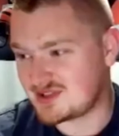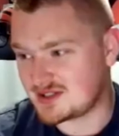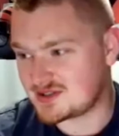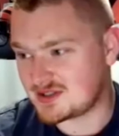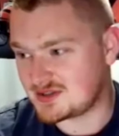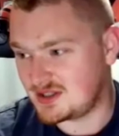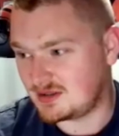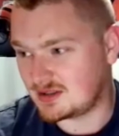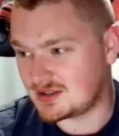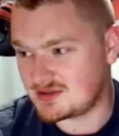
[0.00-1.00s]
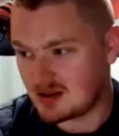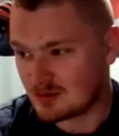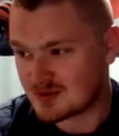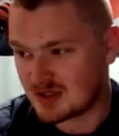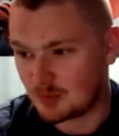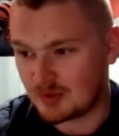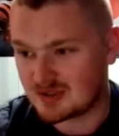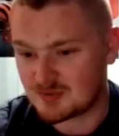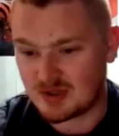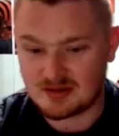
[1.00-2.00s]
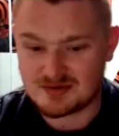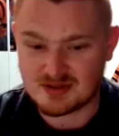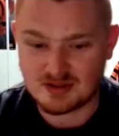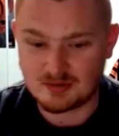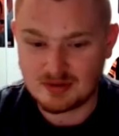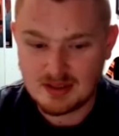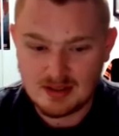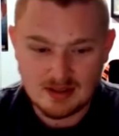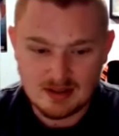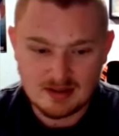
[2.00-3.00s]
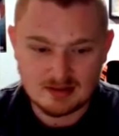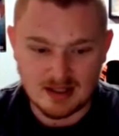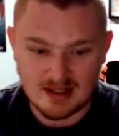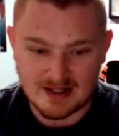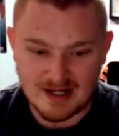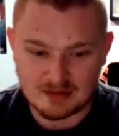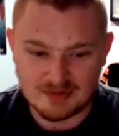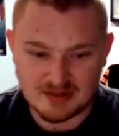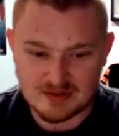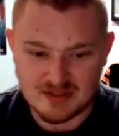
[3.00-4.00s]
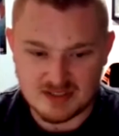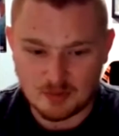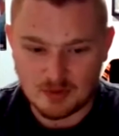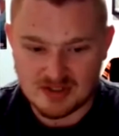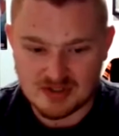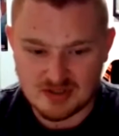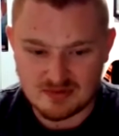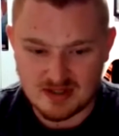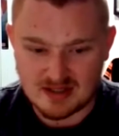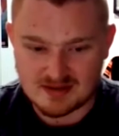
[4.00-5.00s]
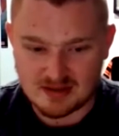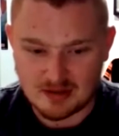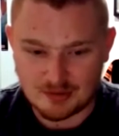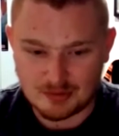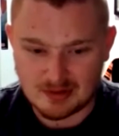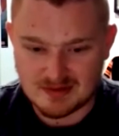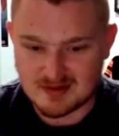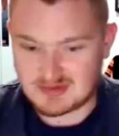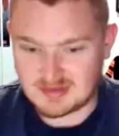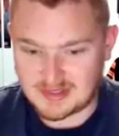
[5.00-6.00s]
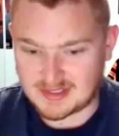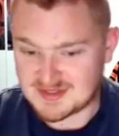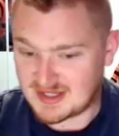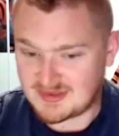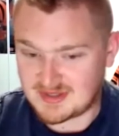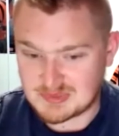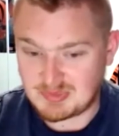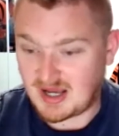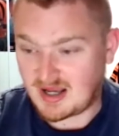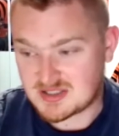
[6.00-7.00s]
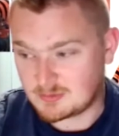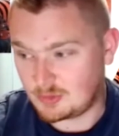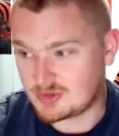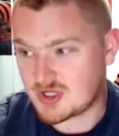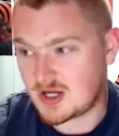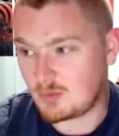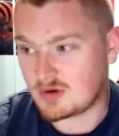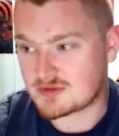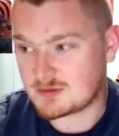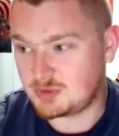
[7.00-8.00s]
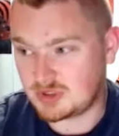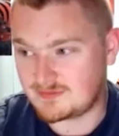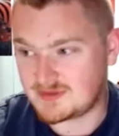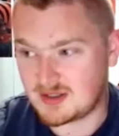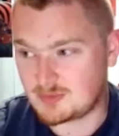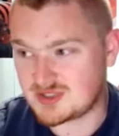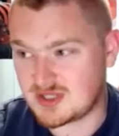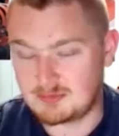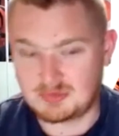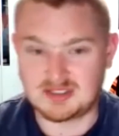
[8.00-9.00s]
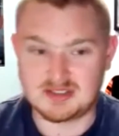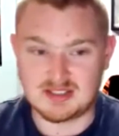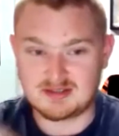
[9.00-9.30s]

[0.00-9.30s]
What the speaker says: thinks that the Steelers are going to win as well. So I don't think there's any question that, it's like I said, I think it's possible the Jaguars can pull off the upset, but